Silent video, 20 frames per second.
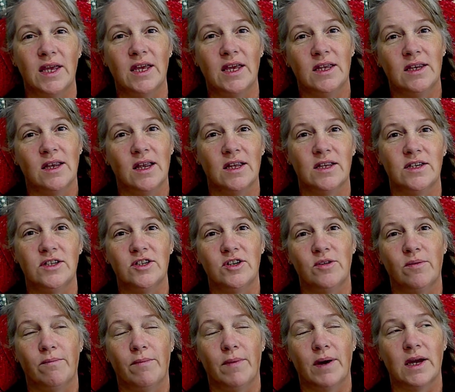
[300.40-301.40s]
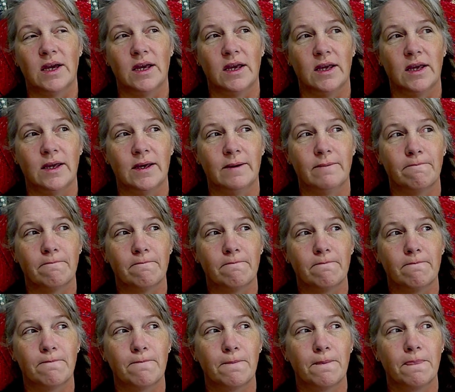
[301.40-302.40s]
in and do my
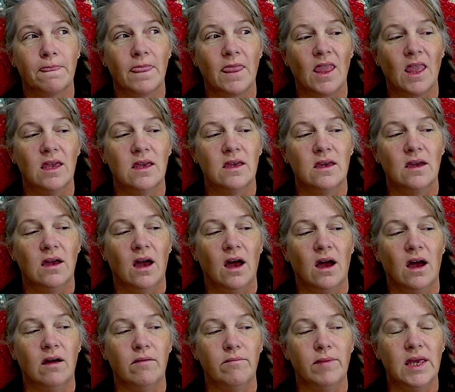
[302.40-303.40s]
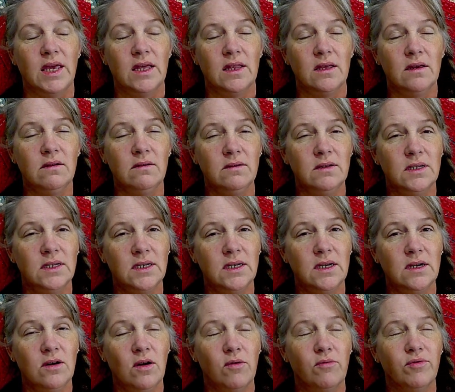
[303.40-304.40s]
um, helical
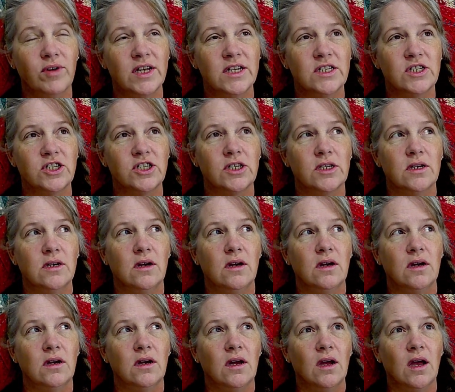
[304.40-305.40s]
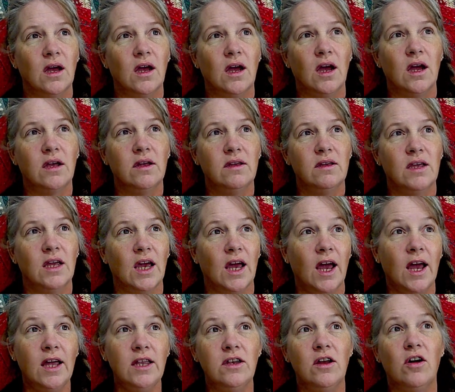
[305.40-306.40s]
knitting, which I
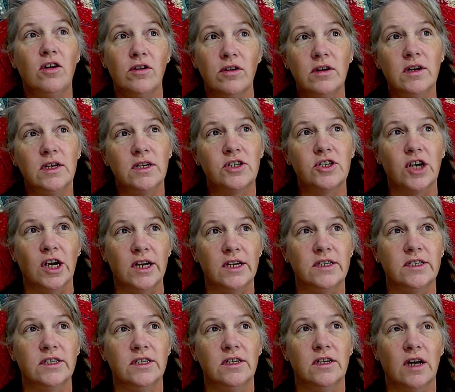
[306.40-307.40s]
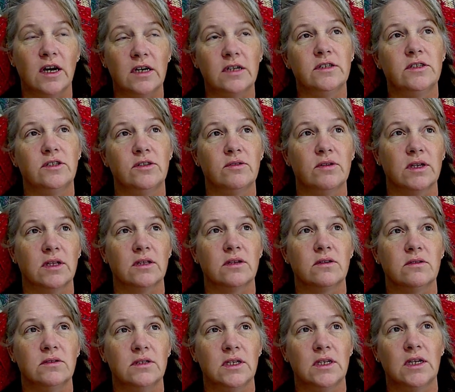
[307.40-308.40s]
had already tried to not do
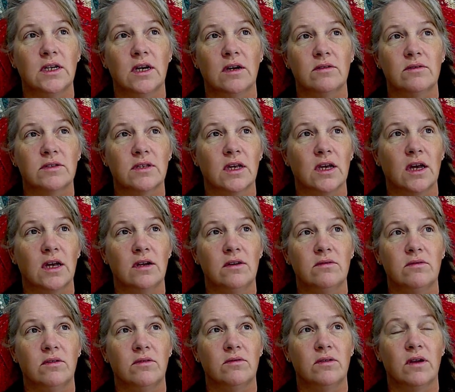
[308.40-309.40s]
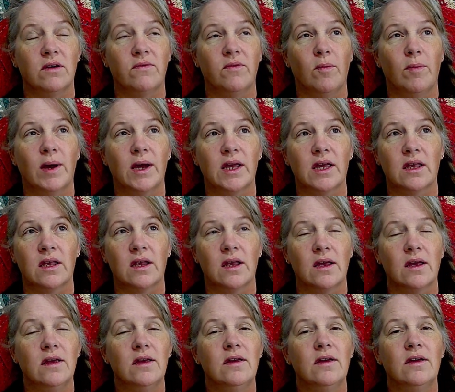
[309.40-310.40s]
helical knitting. I was like, I don't know enough about helical.
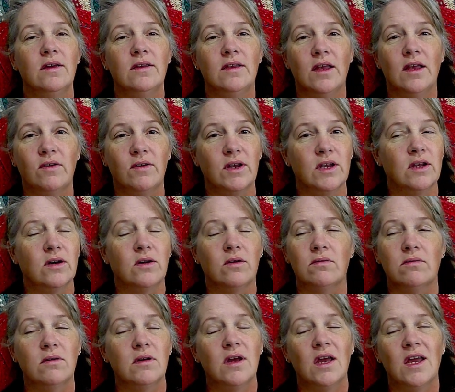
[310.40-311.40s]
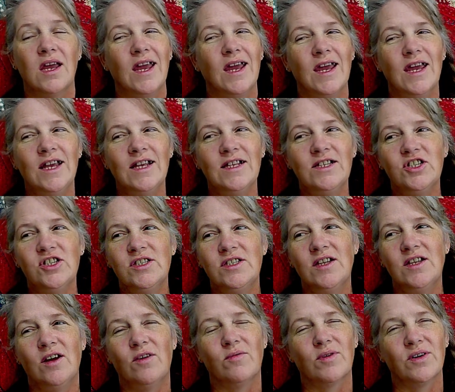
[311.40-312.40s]
Now I know. It's just
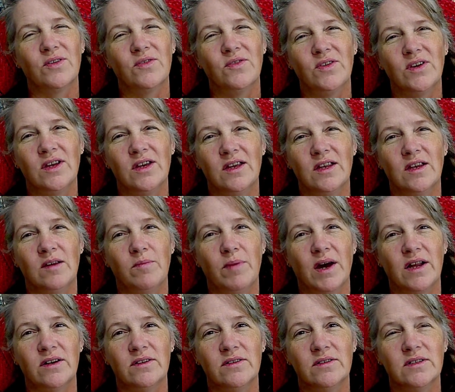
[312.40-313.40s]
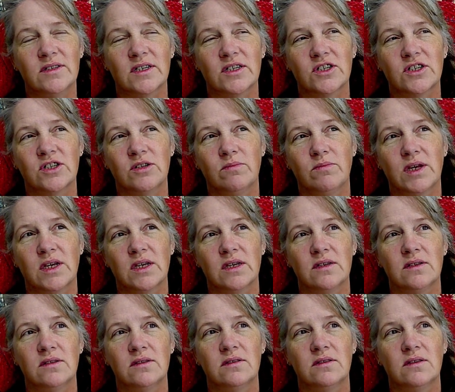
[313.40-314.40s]
not worth it in a pattern section
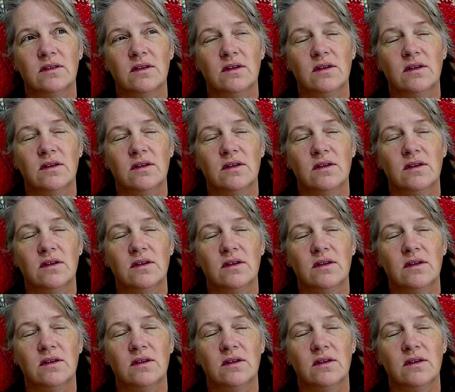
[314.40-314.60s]
because